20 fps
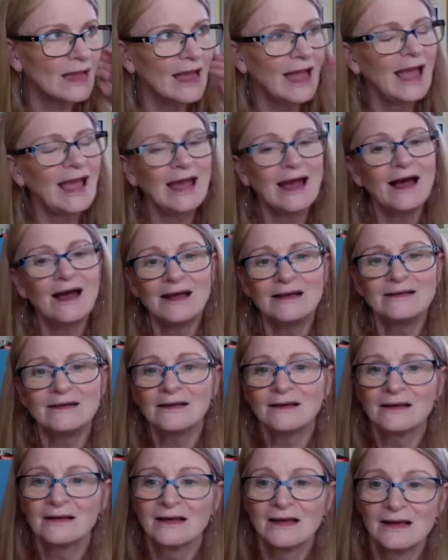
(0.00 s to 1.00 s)
And
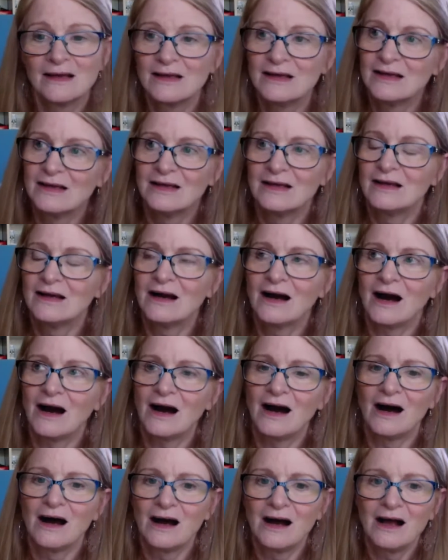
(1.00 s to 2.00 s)

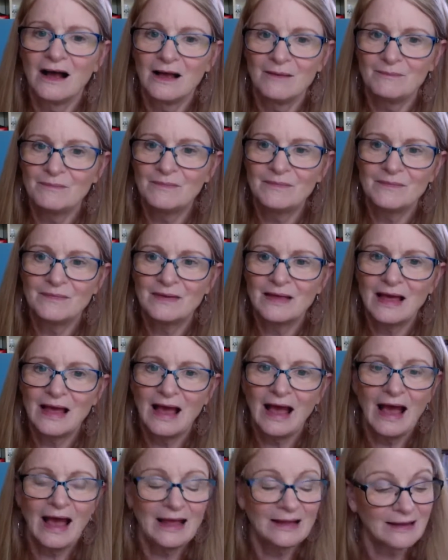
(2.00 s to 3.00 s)
um,
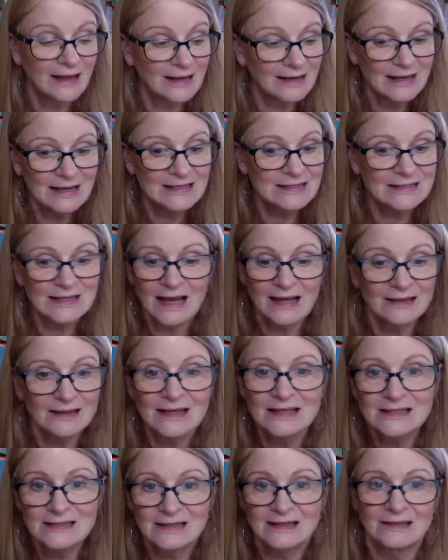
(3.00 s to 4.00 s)
and then he said,
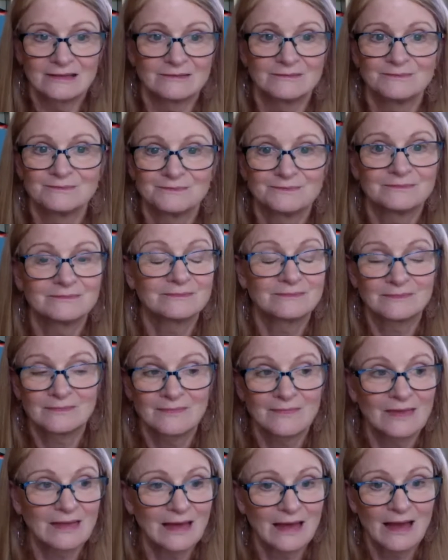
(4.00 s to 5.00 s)
listen,
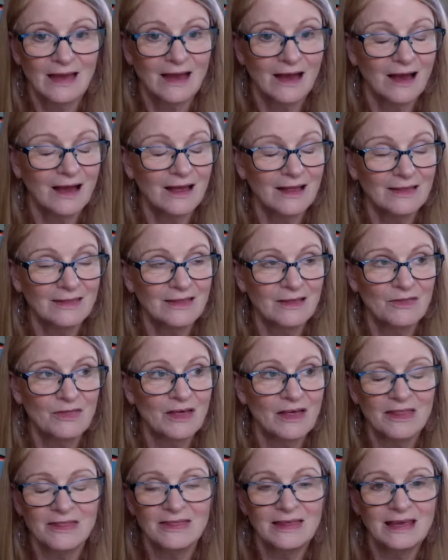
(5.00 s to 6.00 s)

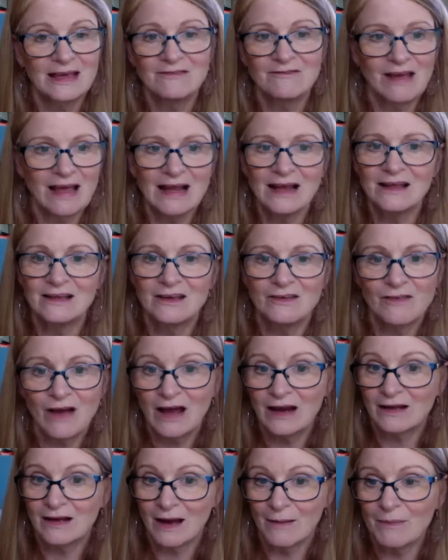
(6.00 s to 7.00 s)
you've
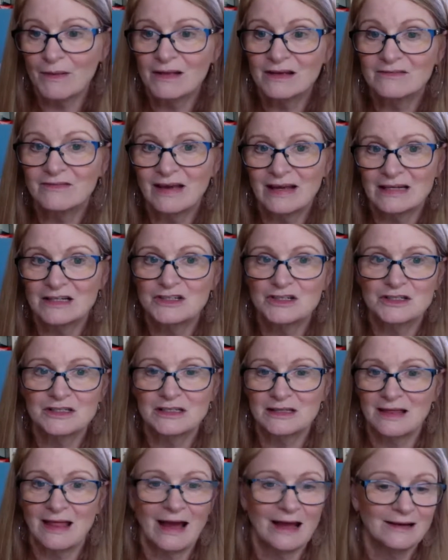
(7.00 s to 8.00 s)
got a couple advantages
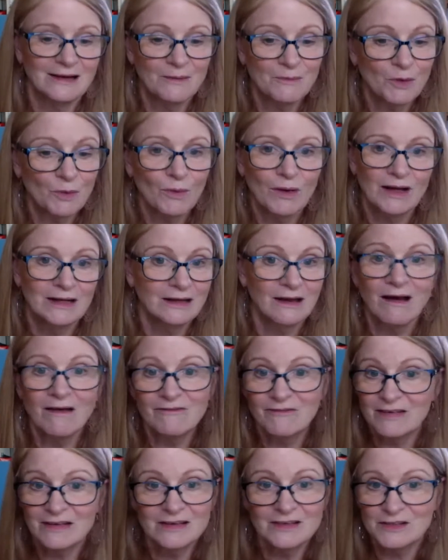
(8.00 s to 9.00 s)
in that. Number one, y'all
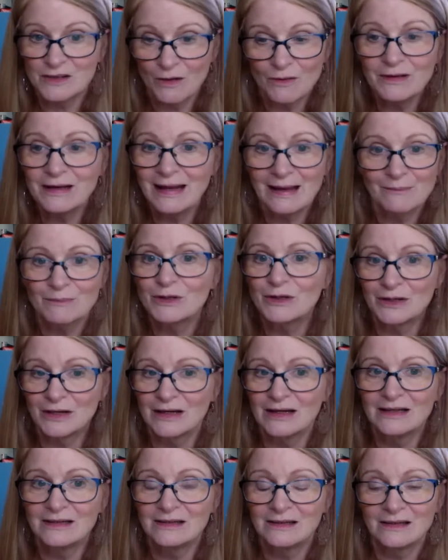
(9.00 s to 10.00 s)
feel so damn
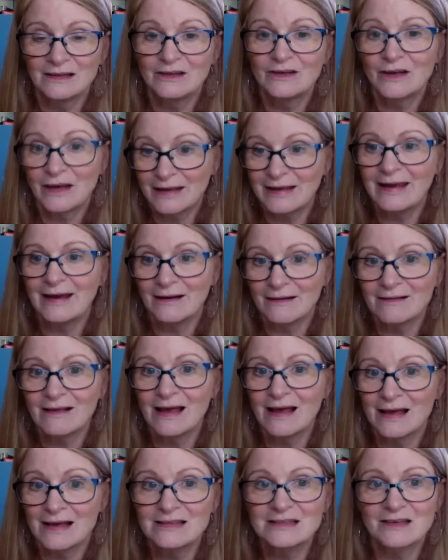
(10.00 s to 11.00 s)
good. You could care
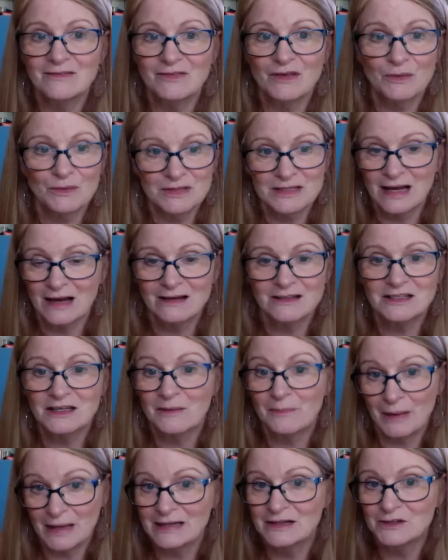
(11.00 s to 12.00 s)
less if there was actually
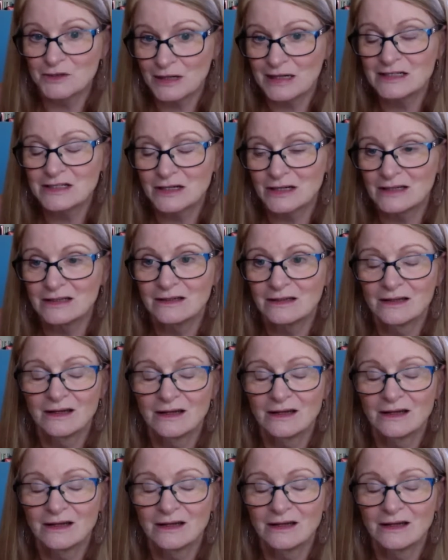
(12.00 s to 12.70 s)
penetration.